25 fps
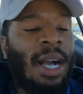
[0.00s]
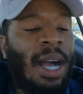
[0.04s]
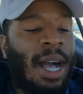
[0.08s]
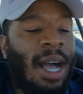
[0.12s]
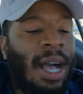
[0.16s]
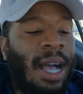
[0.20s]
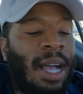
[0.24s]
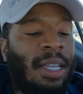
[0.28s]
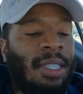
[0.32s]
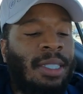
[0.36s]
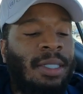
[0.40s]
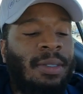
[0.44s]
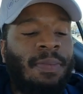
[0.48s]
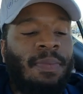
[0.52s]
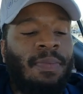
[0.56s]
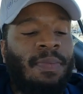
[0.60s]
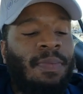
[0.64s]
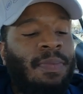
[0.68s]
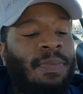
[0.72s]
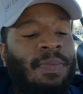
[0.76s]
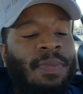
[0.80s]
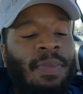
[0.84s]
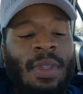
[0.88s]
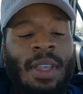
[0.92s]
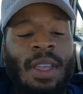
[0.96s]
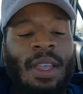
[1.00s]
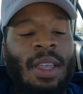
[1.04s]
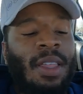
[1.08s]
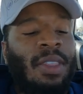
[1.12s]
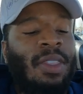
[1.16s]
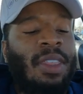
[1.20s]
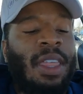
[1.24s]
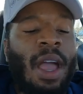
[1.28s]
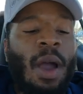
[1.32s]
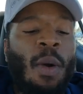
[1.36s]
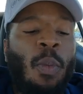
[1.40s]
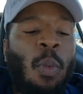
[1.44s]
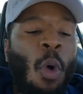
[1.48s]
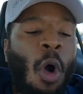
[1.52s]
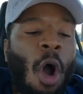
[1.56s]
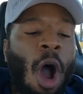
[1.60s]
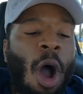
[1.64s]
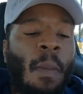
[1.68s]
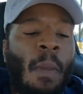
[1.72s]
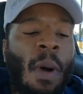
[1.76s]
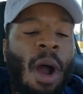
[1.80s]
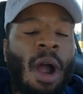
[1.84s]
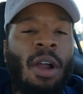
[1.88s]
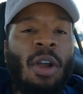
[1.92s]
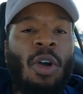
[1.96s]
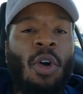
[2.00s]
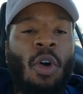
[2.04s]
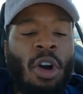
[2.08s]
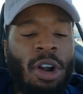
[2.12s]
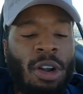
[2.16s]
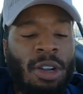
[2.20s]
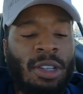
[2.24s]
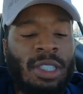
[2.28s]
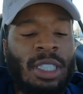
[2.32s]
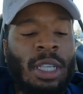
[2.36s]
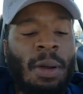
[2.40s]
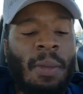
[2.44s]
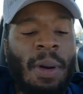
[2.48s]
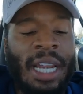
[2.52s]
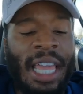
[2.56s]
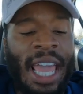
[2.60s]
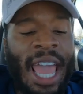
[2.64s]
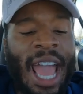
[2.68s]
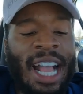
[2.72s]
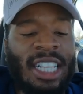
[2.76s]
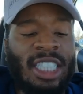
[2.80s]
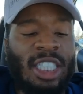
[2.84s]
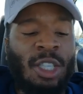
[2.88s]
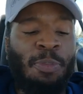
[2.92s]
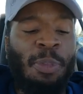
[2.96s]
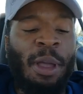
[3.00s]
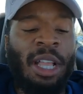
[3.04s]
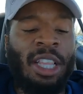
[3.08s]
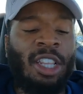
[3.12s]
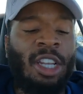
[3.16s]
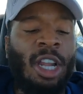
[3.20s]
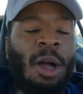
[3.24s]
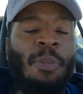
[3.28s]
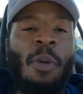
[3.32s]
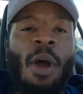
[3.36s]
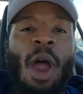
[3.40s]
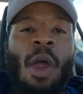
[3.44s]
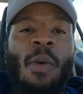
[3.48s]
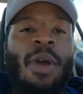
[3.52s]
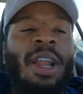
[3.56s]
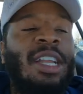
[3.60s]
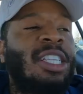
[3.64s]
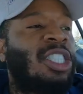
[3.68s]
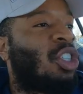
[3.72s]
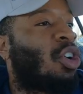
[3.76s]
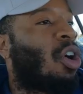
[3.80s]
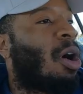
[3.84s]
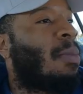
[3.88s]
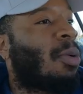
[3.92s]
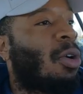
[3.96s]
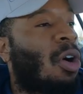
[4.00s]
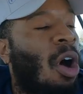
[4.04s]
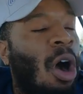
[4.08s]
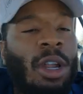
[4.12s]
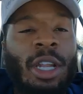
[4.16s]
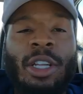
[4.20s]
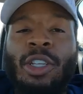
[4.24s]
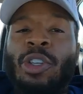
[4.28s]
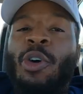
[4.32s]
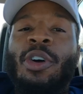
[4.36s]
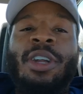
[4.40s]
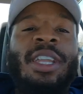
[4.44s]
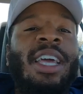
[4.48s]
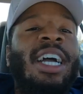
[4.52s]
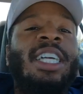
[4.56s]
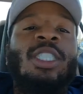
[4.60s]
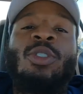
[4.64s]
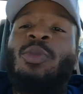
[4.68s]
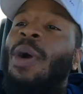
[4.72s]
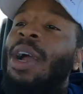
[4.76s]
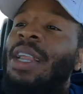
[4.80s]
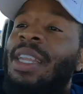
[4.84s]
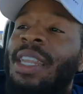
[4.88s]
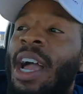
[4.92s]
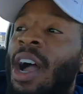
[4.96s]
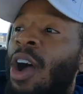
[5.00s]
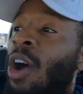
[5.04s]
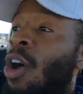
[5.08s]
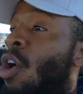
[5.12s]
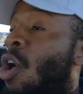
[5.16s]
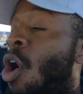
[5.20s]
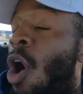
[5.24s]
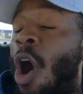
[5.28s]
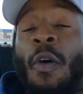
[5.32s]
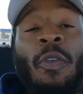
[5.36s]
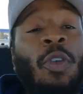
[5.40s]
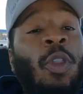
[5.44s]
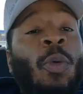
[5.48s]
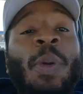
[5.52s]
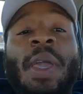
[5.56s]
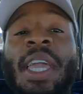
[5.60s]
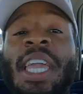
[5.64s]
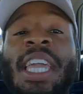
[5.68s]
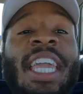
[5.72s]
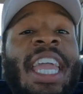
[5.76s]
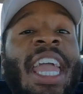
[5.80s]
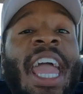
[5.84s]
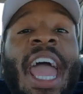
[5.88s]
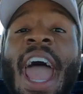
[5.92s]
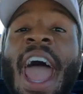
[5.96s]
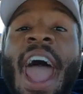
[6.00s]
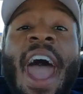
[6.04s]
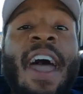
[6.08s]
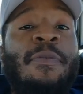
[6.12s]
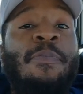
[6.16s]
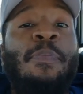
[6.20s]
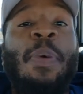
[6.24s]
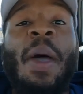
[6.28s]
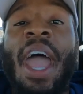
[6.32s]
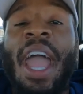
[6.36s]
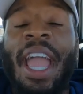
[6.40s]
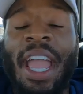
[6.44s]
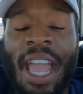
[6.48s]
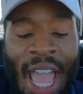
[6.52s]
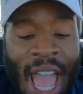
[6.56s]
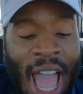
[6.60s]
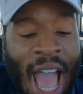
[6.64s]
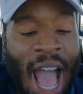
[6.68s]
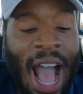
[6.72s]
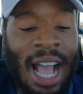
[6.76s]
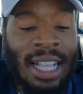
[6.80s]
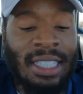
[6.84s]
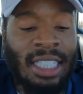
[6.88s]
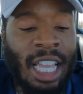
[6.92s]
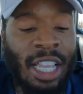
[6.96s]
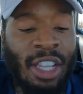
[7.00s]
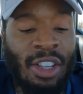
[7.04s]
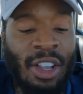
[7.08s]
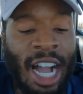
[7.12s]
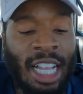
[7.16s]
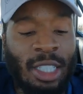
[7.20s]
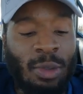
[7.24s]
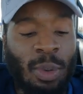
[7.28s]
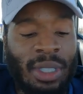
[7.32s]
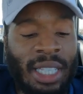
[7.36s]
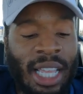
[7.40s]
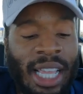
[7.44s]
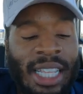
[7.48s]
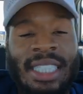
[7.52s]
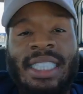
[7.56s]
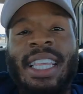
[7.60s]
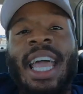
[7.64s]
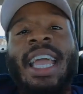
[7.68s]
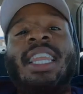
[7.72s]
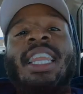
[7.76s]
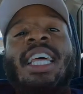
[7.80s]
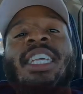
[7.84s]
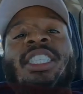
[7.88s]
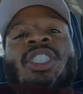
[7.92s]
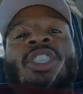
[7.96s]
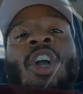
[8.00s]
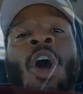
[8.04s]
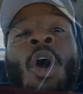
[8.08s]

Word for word: guys? That Walmart order, somebody actually picked it up already. So I'm calling DoorDash right now. Hopefully we can get half pay. I'll tell you guys what they say. Let's